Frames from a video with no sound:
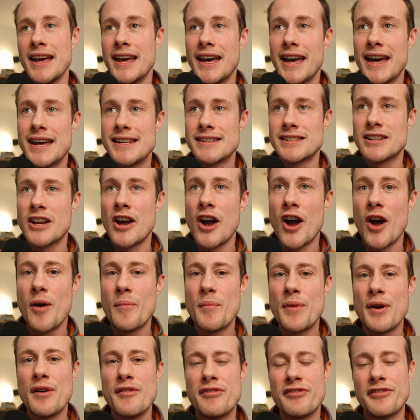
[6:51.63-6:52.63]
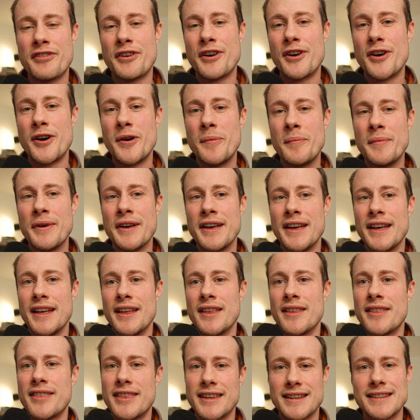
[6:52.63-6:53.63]
has come from
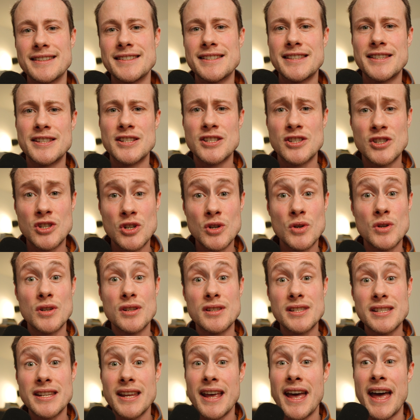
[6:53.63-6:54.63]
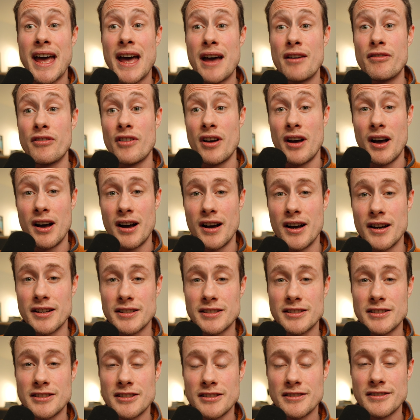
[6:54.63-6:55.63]
things that students have
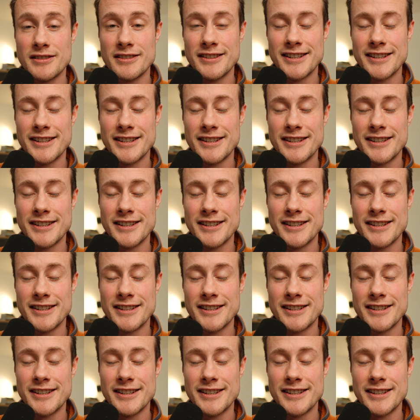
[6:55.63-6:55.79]
asked.